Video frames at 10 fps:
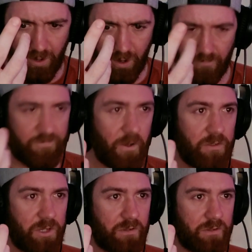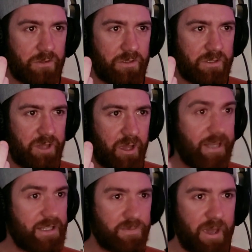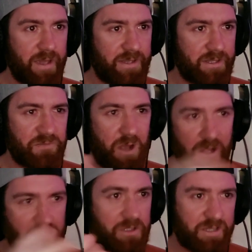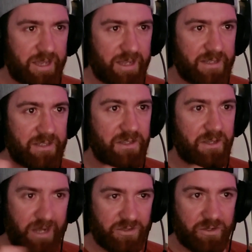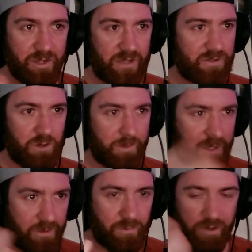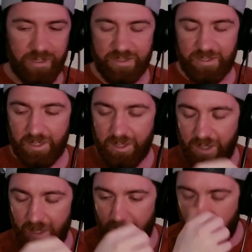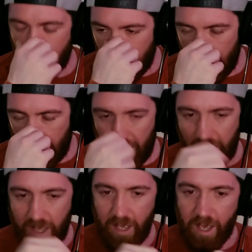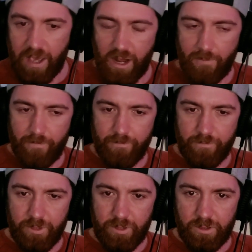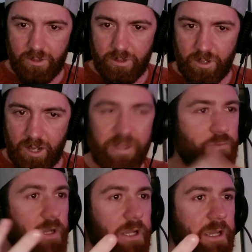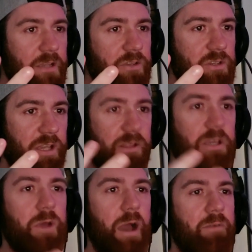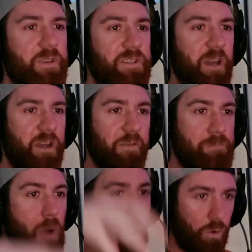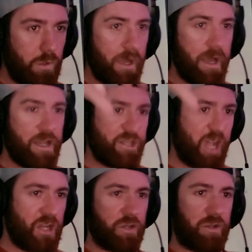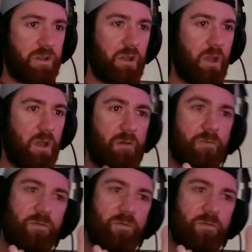photons in space as well, to detect certain astronomical bodies. And I think it's really interesting that you have this kind of like polar ejection of